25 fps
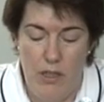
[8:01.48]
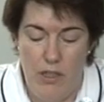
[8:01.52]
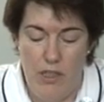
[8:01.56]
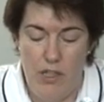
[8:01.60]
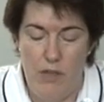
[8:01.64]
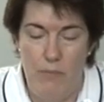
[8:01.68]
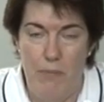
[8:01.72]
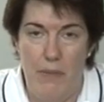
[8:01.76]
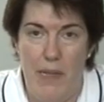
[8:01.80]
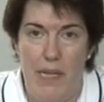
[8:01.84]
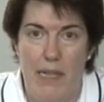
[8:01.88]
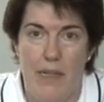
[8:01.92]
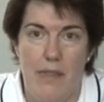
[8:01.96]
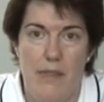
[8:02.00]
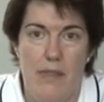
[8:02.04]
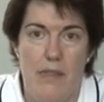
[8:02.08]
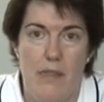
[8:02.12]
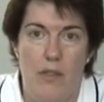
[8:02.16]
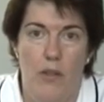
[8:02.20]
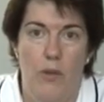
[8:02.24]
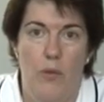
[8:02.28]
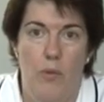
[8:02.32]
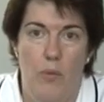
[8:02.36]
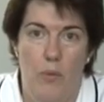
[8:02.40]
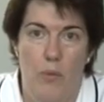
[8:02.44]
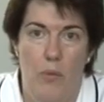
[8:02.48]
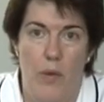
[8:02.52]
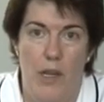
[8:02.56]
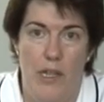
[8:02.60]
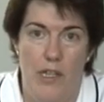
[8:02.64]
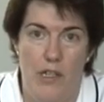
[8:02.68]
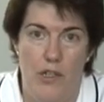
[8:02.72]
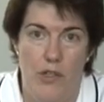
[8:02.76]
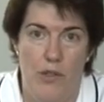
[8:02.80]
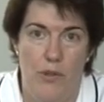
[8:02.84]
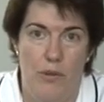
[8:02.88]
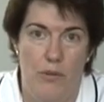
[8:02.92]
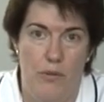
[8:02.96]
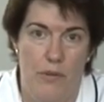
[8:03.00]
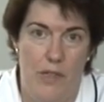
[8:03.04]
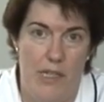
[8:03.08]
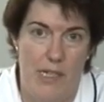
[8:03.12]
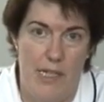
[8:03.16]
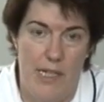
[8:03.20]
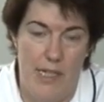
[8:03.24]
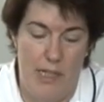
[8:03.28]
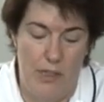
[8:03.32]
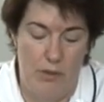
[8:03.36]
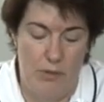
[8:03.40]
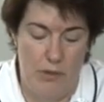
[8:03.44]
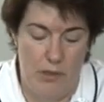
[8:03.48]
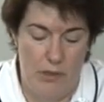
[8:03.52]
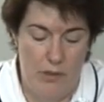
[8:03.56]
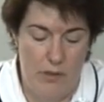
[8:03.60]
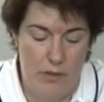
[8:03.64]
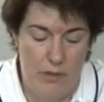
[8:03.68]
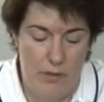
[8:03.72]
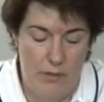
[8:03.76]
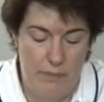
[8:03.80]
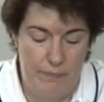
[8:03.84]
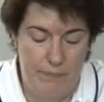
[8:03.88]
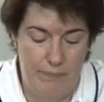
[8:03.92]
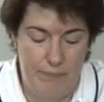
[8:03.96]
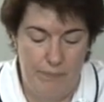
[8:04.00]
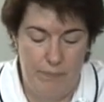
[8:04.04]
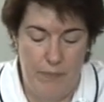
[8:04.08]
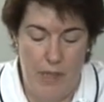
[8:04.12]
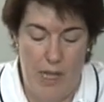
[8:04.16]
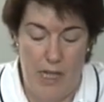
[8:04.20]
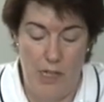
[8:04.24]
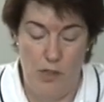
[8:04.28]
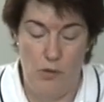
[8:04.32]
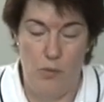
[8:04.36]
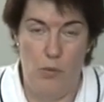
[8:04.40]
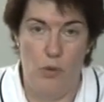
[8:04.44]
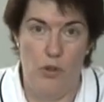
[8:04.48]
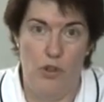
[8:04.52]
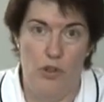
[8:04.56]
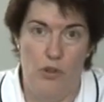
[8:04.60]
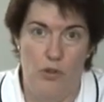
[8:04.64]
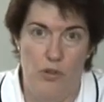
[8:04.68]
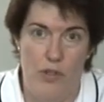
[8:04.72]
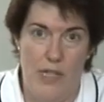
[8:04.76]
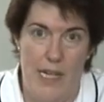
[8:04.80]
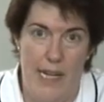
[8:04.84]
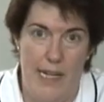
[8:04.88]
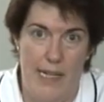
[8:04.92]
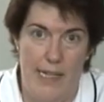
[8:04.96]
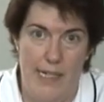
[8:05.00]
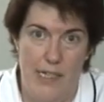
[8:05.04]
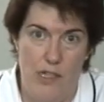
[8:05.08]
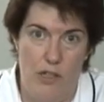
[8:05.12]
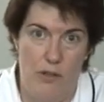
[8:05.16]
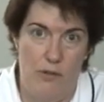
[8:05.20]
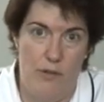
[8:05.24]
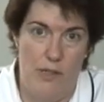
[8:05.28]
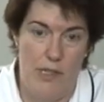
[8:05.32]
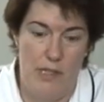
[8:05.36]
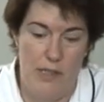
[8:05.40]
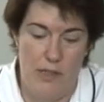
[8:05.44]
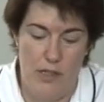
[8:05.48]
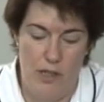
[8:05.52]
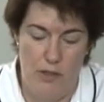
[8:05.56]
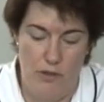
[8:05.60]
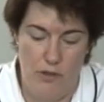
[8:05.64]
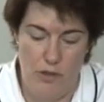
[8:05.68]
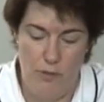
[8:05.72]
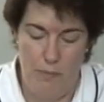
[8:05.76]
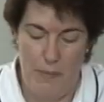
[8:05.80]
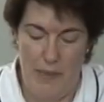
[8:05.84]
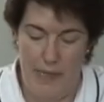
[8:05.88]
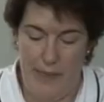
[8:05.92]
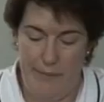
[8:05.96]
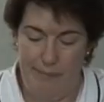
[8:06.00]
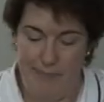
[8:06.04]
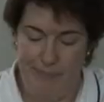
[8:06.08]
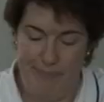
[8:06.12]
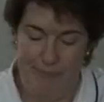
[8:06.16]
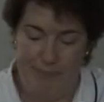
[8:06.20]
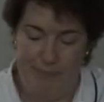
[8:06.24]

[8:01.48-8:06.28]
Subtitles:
to mix into the diluents and what your daily dose is going to be.